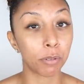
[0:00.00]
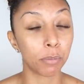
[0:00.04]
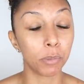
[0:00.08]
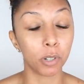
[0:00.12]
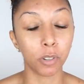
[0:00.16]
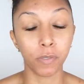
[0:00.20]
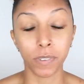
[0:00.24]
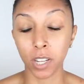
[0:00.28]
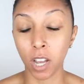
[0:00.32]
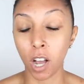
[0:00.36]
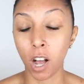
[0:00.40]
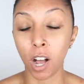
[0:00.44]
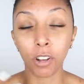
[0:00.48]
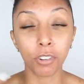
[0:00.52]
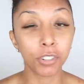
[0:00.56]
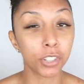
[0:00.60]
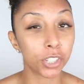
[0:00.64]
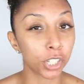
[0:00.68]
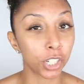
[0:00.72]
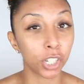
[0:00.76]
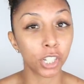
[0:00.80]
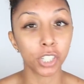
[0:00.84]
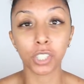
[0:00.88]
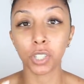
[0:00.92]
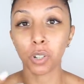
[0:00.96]
removing all
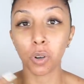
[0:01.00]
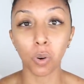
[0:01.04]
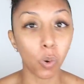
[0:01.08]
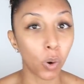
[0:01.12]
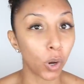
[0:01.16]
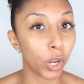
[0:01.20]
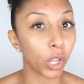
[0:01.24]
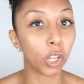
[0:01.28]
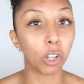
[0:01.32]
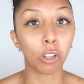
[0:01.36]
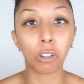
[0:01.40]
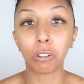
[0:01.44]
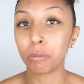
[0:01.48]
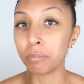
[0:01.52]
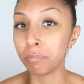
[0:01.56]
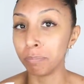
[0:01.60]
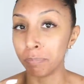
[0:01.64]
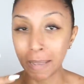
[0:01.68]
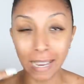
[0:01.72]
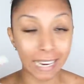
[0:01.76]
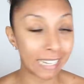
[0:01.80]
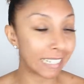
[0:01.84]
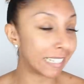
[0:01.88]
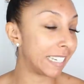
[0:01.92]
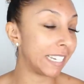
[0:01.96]
dirt, oil,
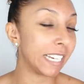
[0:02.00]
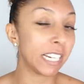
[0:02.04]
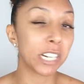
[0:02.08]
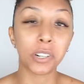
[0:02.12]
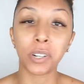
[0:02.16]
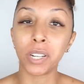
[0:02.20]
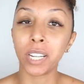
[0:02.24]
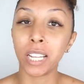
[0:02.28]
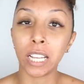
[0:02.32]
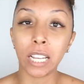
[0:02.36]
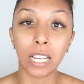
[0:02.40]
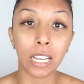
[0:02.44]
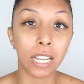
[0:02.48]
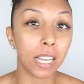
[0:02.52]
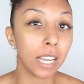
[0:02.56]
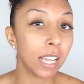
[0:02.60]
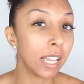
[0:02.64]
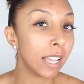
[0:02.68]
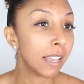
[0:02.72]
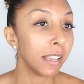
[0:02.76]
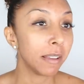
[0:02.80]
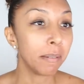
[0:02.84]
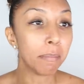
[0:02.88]
bacteria,